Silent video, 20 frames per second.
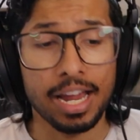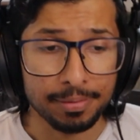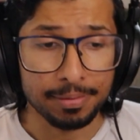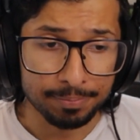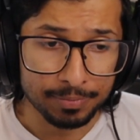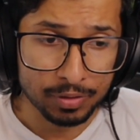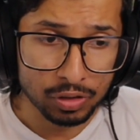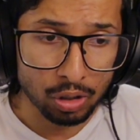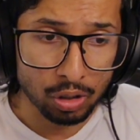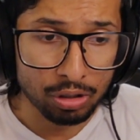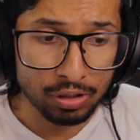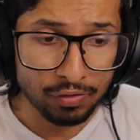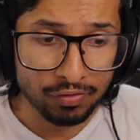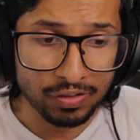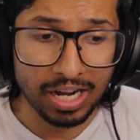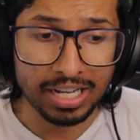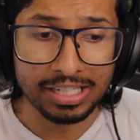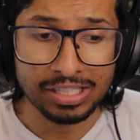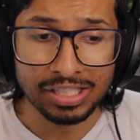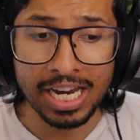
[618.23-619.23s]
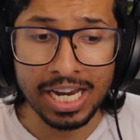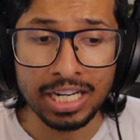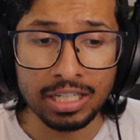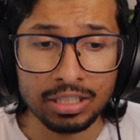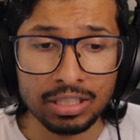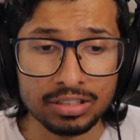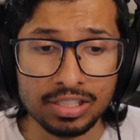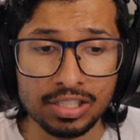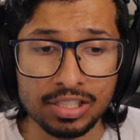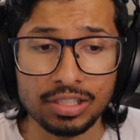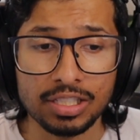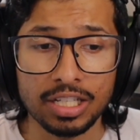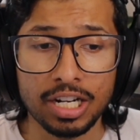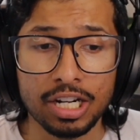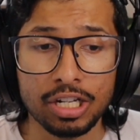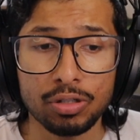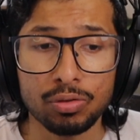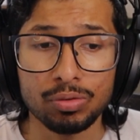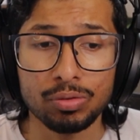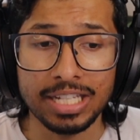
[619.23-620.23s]
So you've got Shank, this is going to
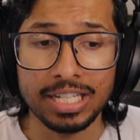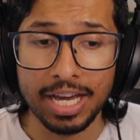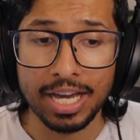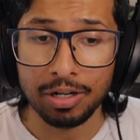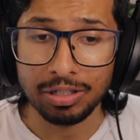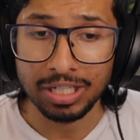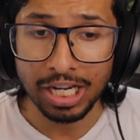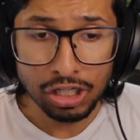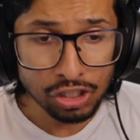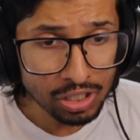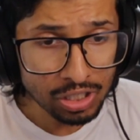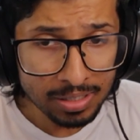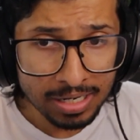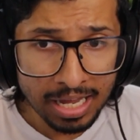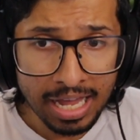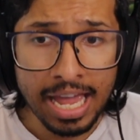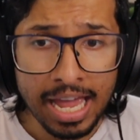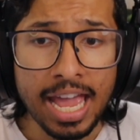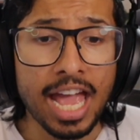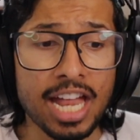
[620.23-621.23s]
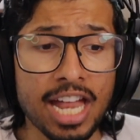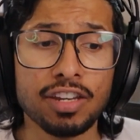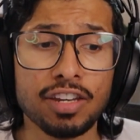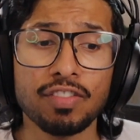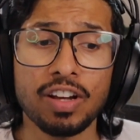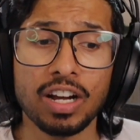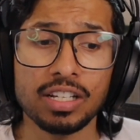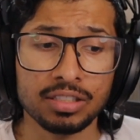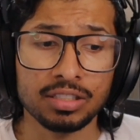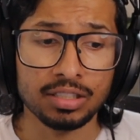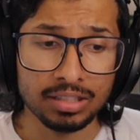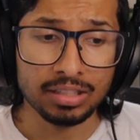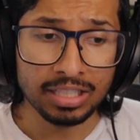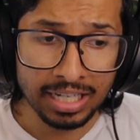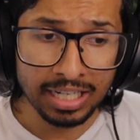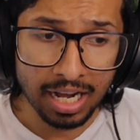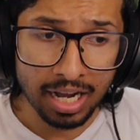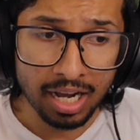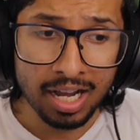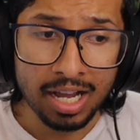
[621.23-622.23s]
do the annotation, and you've got
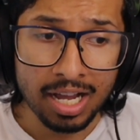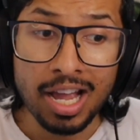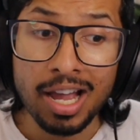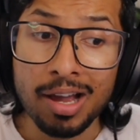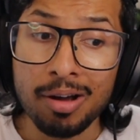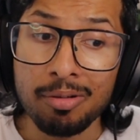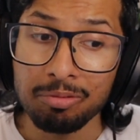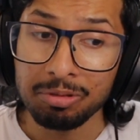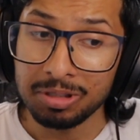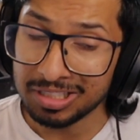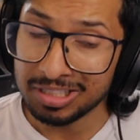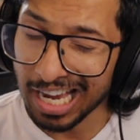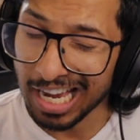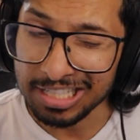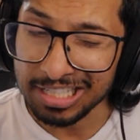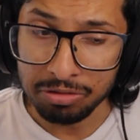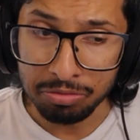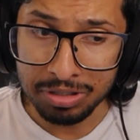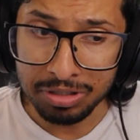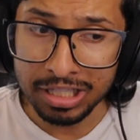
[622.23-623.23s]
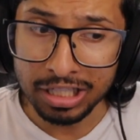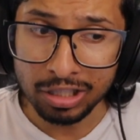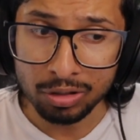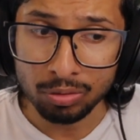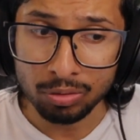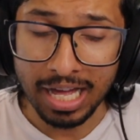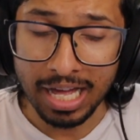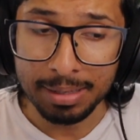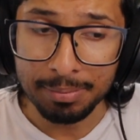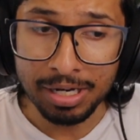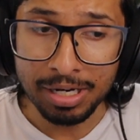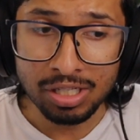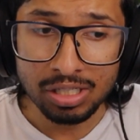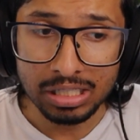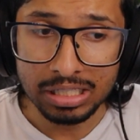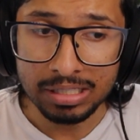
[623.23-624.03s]
Solita, which has a really cool animation.